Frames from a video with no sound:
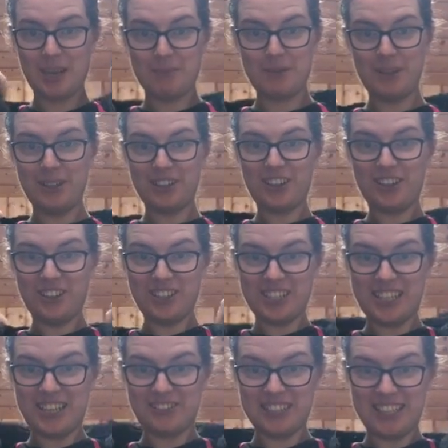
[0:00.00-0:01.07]
But look, a hood
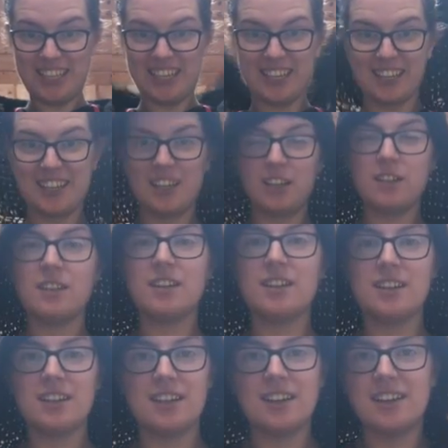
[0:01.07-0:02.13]
and everything.
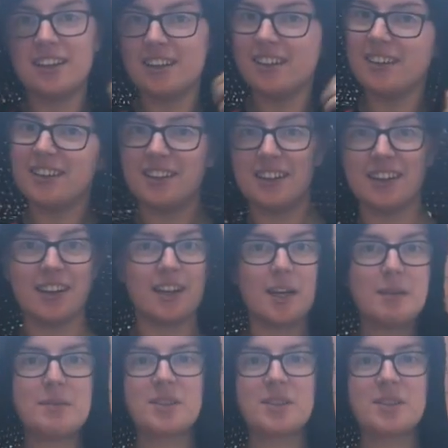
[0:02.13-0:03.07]
I'm